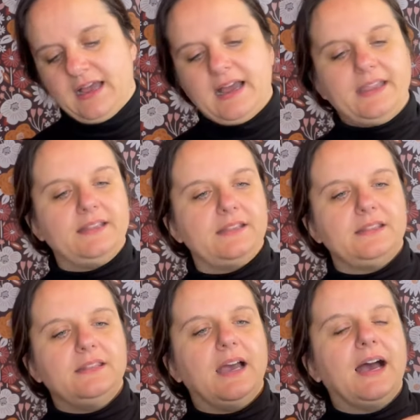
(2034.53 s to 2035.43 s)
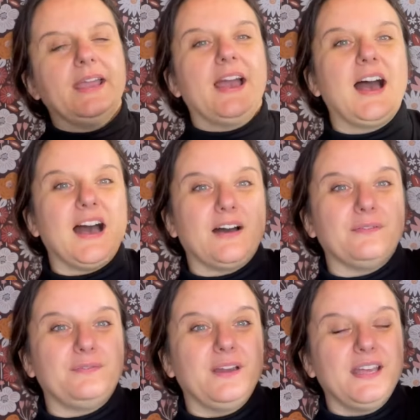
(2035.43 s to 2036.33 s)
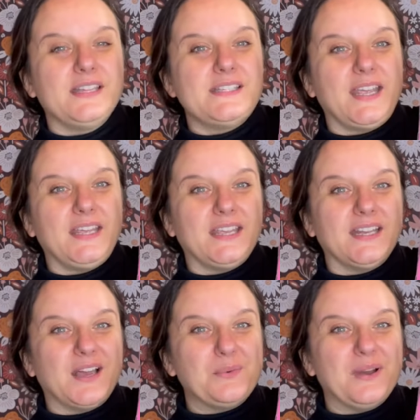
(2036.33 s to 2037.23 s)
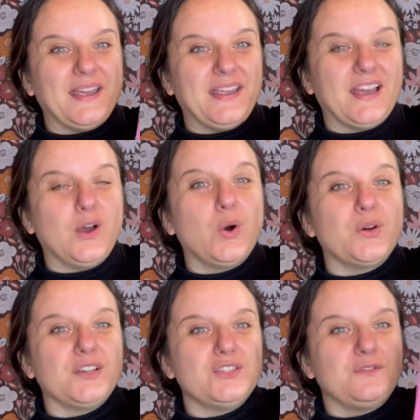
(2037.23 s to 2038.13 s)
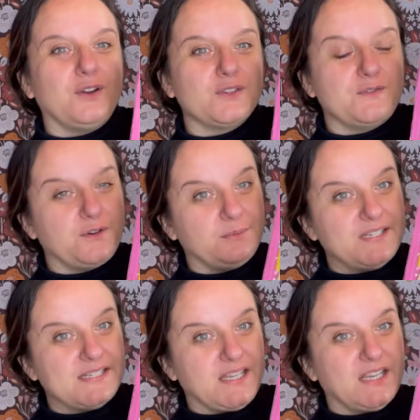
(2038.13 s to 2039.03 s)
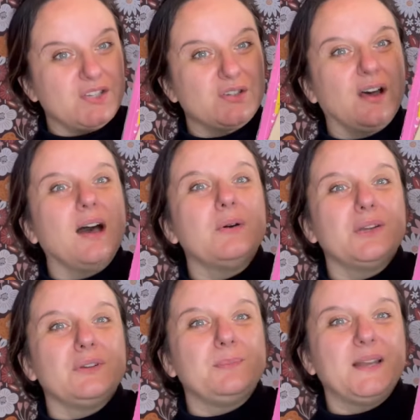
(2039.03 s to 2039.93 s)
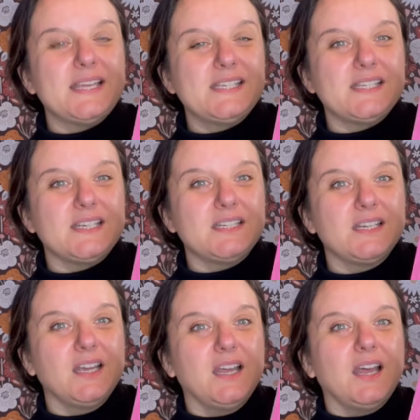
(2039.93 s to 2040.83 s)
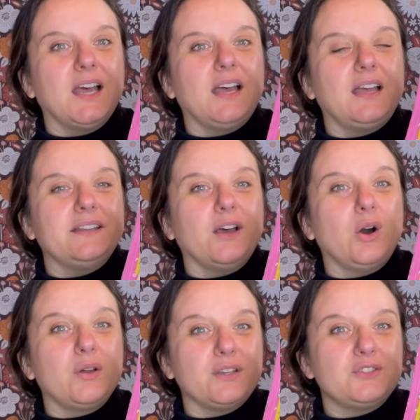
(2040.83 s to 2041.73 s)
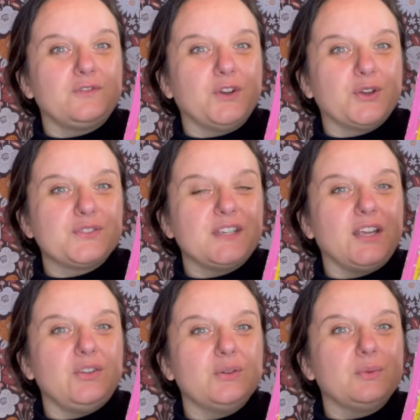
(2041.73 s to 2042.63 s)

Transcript: I have taken away an orange floss from this kit, so I will replace it and the orange floss, and you